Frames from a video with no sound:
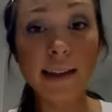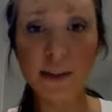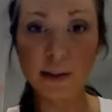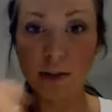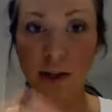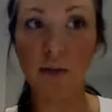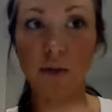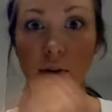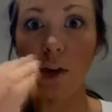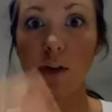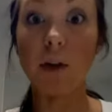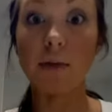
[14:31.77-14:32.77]
There's like
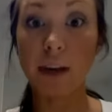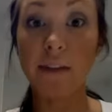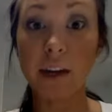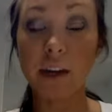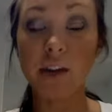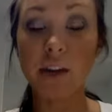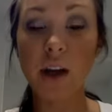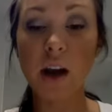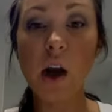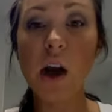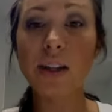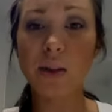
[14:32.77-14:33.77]
really no definition,
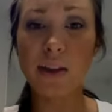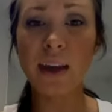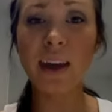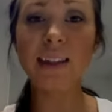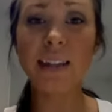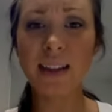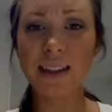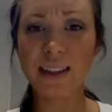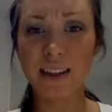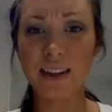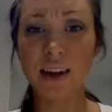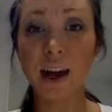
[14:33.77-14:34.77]
so I think it tends to
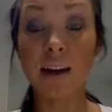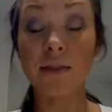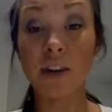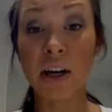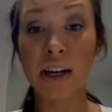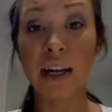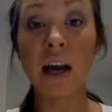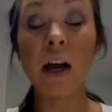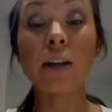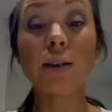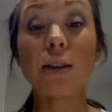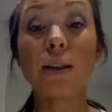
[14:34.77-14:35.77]
look kind of dirty.
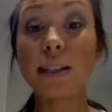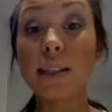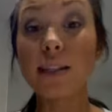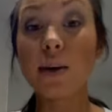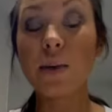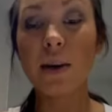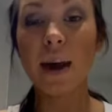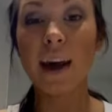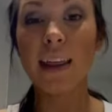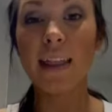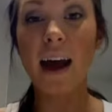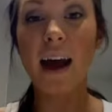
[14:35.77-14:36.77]
So this is the
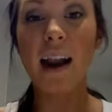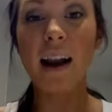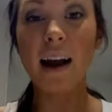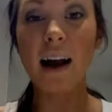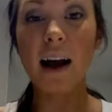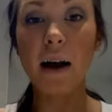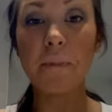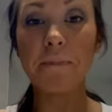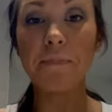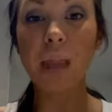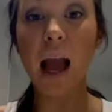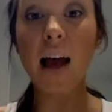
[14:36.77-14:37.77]
way that
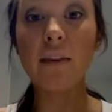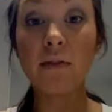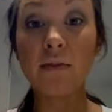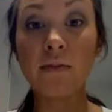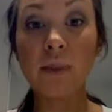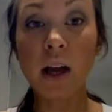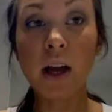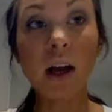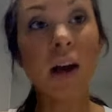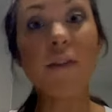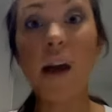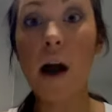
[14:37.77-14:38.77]
I've
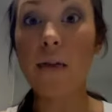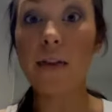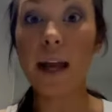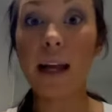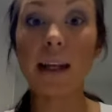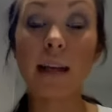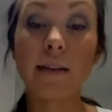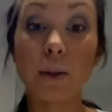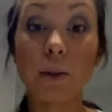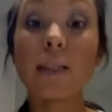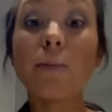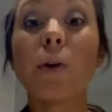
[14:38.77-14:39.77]
found that gives you
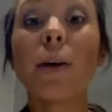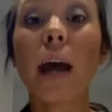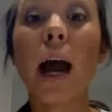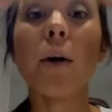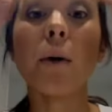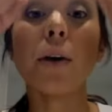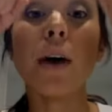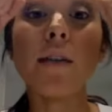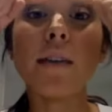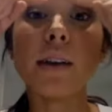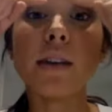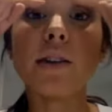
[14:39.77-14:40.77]
a smoky eye where you have
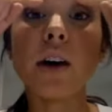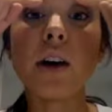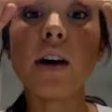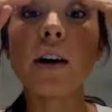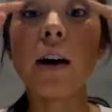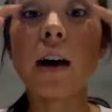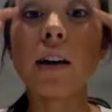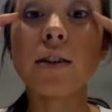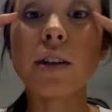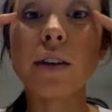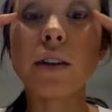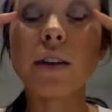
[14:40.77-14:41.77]
like the dark colors
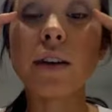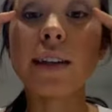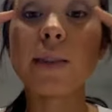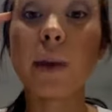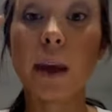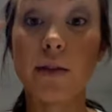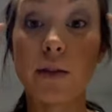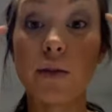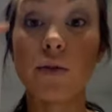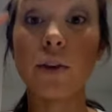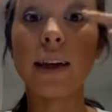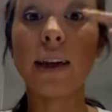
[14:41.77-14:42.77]
in the crease that gives a
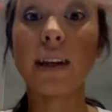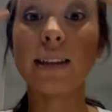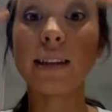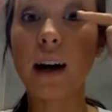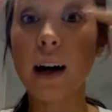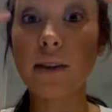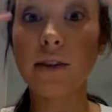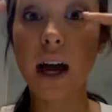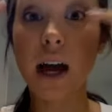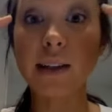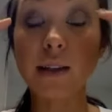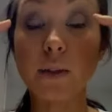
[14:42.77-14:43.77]
really nice
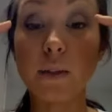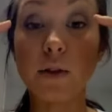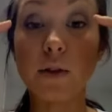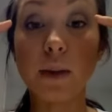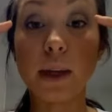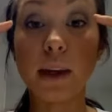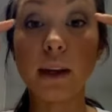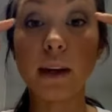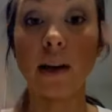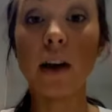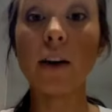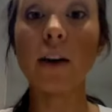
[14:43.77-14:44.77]
contrast between
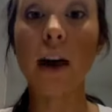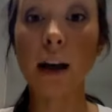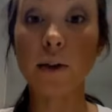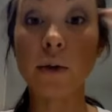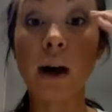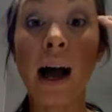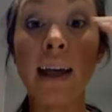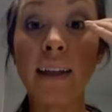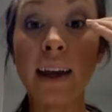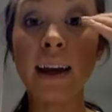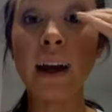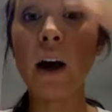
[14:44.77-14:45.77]
your actual
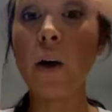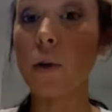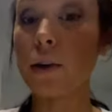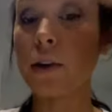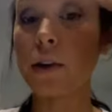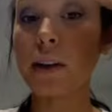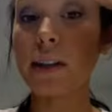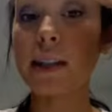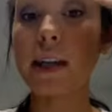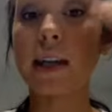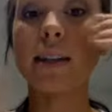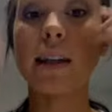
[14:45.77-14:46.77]
eyelid where the crease
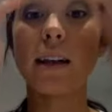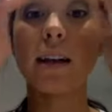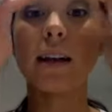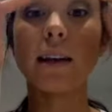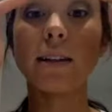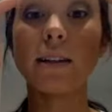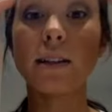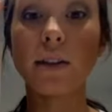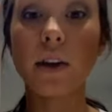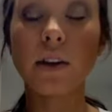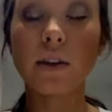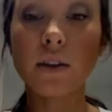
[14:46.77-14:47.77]
is and a nice
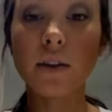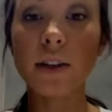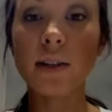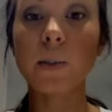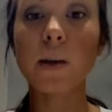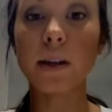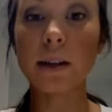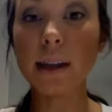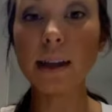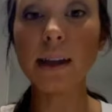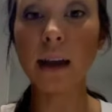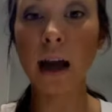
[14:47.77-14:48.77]
dark crisp
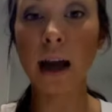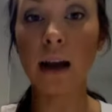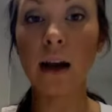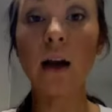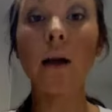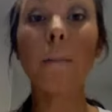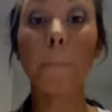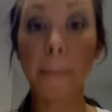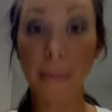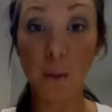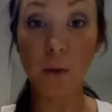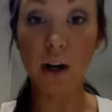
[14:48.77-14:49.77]
clean line
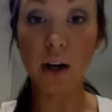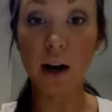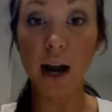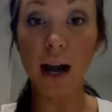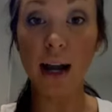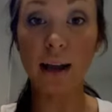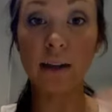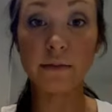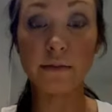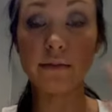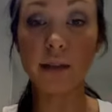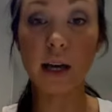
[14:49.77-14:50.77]
where your eye
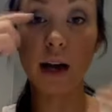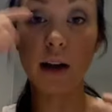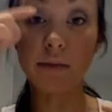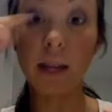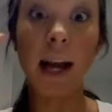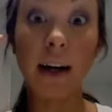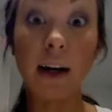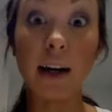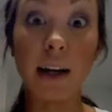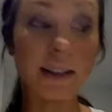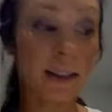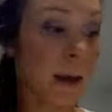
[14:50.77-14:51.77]
liner
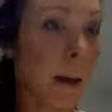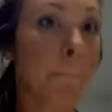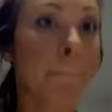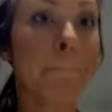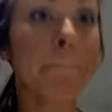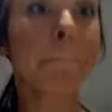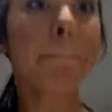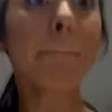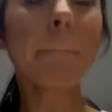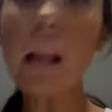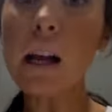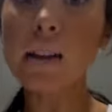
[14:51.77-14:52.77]
is.
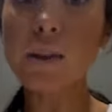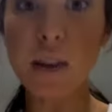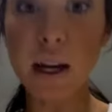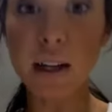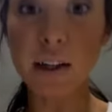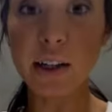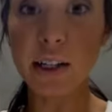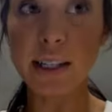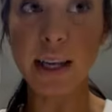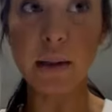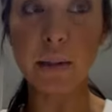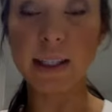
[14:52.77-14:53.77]
So then you're going to
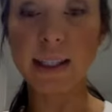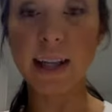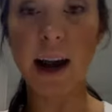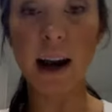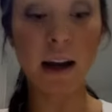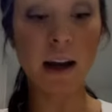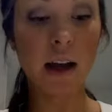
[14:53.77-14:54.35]
take a mascara.